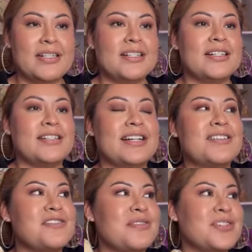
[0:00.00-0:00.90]
I
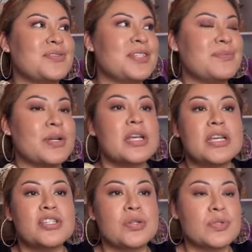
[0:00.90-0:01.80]
don't know if I should keep her.
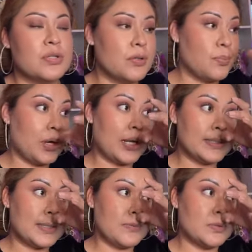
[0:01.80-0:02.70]
She was a good
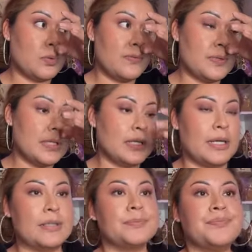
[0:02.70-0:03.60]
price. It was 159